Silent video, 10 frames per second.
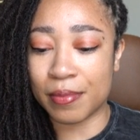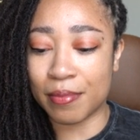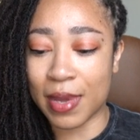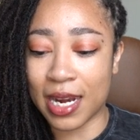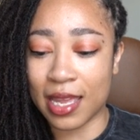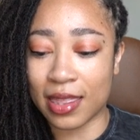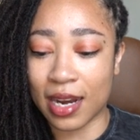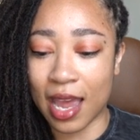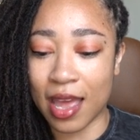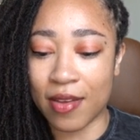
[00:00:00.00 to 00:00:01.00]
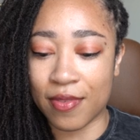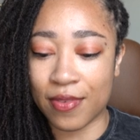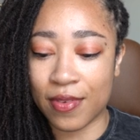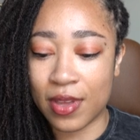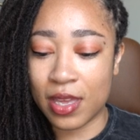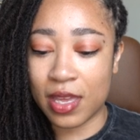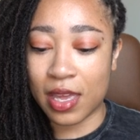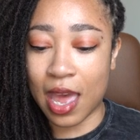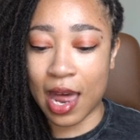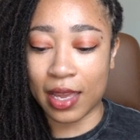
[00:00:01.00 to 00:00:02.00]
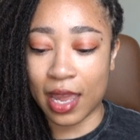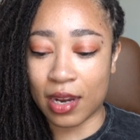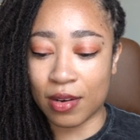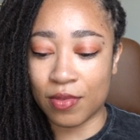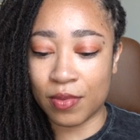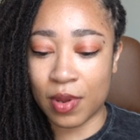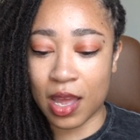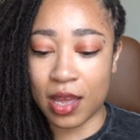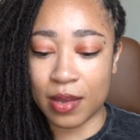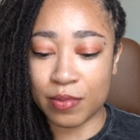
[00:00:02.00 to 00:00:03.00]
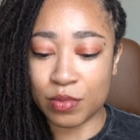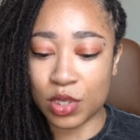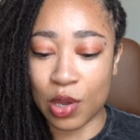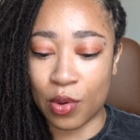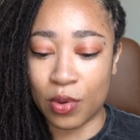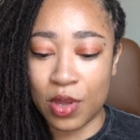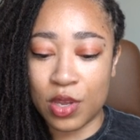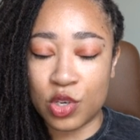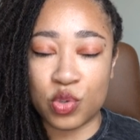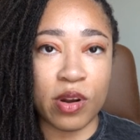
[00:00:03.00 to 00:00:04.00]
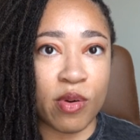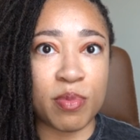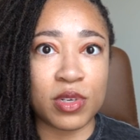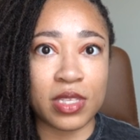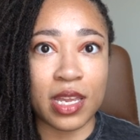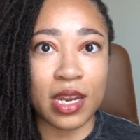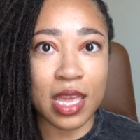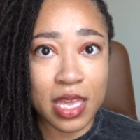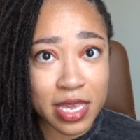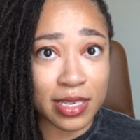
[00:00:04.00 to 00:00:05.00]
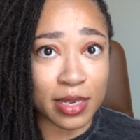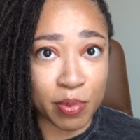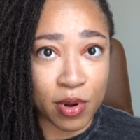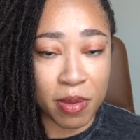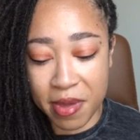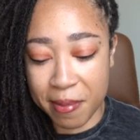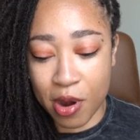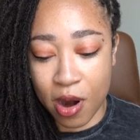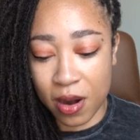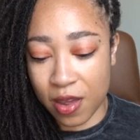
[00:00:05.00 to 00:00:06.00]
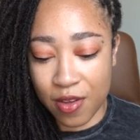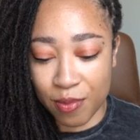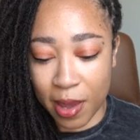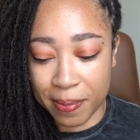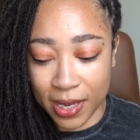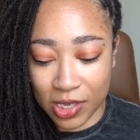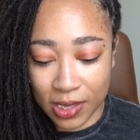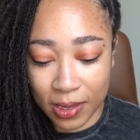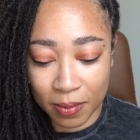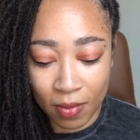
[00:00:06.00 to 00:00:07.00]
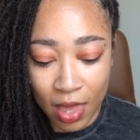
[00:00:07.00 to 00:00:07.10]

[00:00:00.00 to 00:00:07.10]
money that I've allocated. So 21% is a pretty big part of my budget.